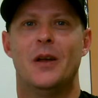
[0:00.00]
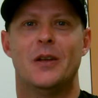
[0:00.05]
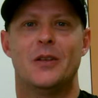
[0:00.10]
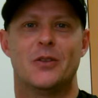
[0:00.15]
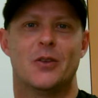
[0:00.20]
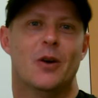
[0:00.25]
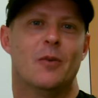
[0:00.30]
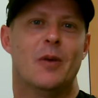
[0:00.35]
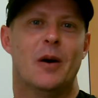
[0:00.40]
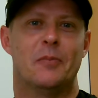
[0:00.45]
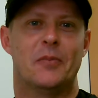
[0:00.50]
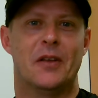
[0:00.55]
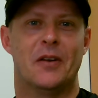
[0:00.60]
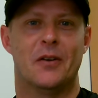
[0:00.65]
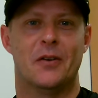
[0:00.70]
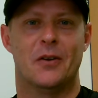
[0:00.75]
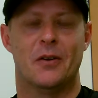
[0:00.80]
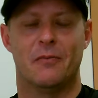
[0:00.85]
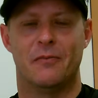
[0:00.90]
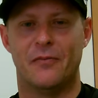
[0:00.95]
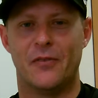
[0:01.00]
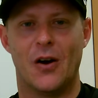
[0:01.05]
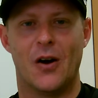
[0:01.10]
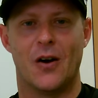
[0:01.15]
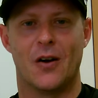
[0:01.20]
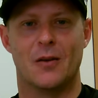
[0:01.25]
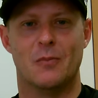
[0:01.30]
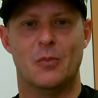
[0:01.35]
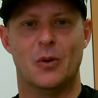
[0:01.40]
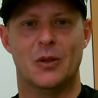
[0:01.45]
So I'm up there and I'm
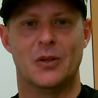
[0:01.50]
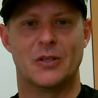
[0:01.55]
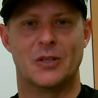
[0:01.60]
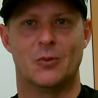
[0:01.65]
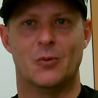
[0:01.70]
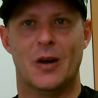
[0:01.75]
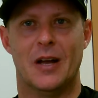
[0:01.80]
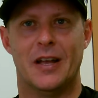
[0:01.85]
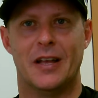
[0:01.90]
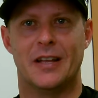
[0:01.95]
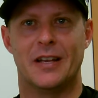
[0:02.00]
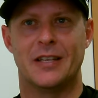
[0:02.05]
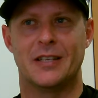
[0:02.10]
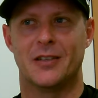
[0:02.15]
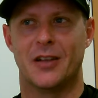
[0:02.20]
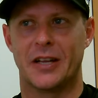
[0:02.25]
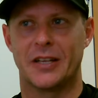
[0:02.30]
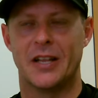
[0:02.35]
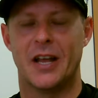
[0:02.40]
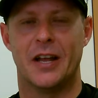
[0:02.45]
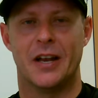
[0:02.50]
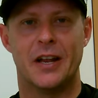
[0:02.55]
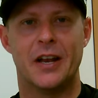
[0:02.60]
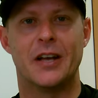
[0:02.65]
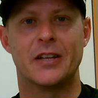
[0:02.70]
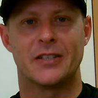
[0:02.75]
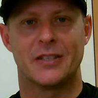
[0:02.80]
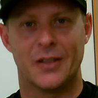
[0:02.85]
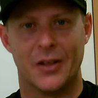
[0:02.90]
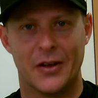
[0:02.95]
firing bullets away, and he's like, "No,
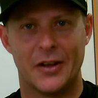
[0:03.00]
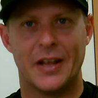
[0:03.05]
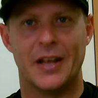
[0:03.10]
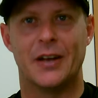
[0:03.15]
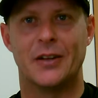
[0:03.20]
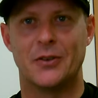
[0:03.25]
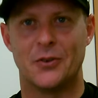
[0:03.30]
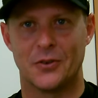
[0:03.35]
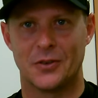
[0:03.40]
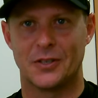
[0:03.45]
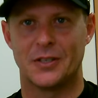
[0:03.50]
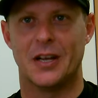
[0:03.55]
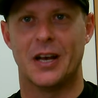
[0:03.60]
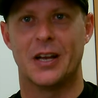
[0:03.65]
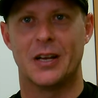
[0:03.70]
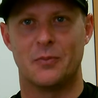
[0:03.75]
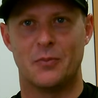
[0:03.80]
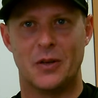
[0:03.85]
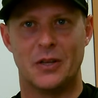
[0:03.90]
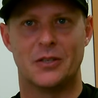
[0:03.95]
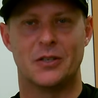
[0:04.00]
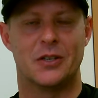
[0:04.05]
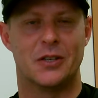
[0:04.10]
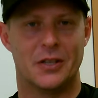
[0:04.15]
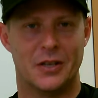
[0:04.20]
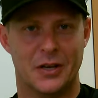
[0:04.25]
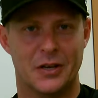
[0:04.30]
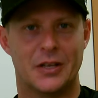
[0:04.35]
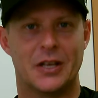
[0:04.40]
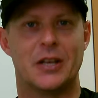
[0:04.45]
slow down. You're a starting pitcher.
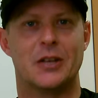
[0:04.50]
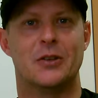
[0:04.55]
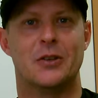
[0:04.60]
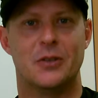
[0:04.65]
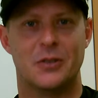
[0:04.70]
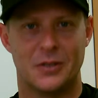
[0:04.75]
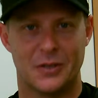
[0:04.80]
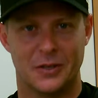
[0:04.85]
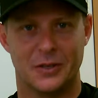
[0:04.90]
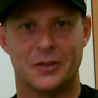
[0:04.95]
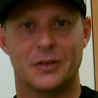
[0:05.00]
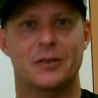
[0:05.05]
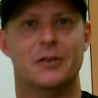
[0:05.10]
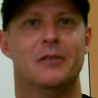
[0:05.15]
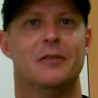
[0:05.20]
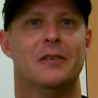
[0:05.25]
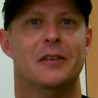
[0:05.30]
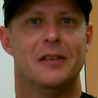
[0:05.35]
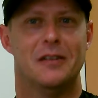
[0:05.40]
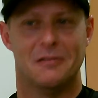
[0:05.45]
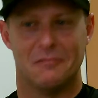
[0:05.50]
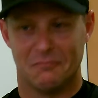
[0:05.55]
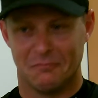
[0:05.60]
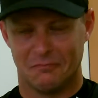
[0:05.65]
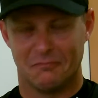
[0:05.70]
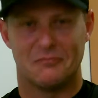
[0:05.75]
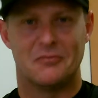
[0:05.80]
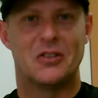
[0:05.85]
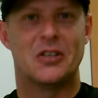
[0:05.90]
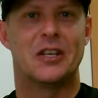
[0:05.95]
Get used to.
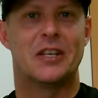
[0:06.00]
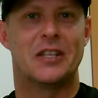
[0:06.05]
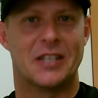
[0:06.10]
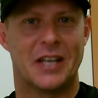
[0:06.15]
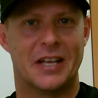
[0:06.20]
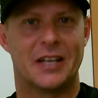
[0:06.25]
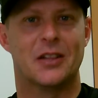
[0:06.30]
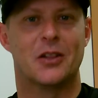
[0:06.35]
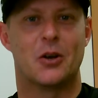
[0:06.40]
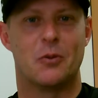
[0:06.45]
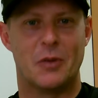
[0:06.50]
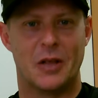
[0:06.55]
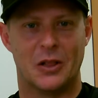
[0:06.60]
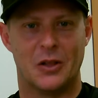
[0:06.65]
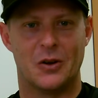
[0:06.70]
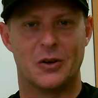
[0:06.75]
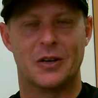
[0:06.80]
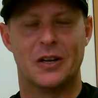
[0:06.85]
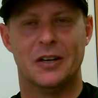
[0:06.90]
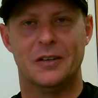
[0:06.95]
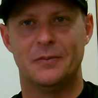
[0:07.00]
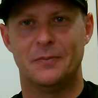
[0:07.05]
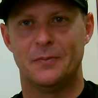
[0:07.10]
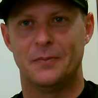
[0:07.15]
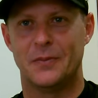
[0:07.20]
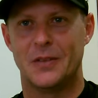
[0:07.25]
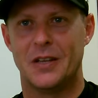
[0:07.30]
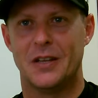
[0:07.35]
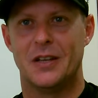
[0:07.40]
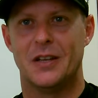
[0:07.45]
You can take a little bit longer."
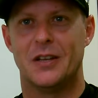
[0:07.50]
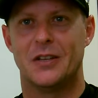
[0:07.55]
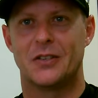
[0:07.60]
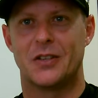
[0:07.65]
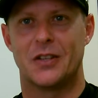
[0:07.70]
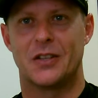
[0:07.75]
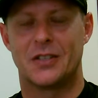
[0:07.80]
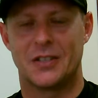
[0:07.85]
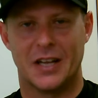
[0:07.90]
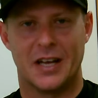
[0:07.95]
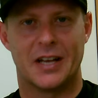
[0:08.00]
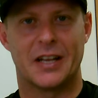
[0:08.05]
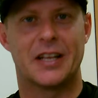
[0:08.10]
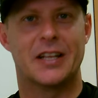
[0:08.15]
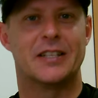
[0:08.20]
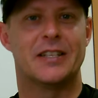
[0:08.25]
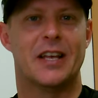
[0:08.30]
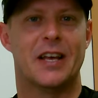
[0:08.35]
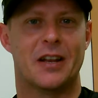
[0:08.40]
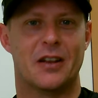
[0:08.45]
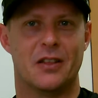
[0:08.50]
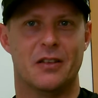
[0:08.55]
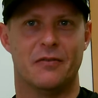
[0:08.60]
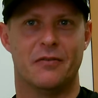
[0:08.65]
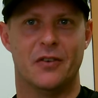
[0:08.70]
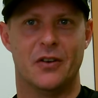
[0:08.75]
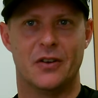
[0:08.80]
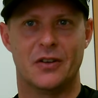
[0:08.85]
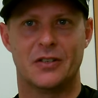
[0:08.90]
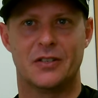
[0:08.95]
So the starter gets out of the
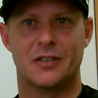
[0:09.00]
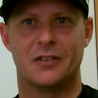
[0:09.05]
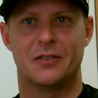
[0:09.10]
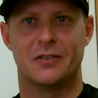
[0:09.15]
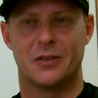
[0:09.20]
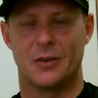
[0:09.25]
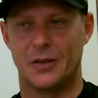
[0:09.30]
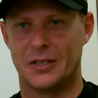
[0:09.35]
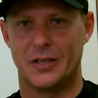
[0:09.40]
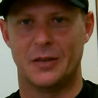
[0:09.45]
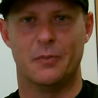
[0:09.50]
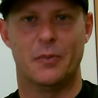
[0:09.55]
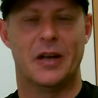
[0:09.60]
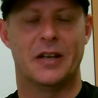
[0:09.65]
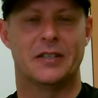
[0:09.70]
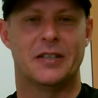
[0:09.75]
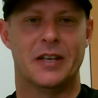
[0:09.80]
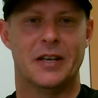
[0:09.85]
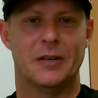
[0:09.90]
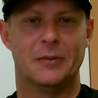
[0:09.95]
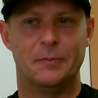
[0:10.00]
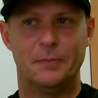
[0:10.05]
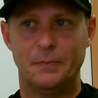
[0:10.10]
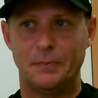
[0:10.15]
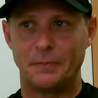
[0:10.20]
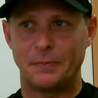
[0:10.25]
first, so I sit back down.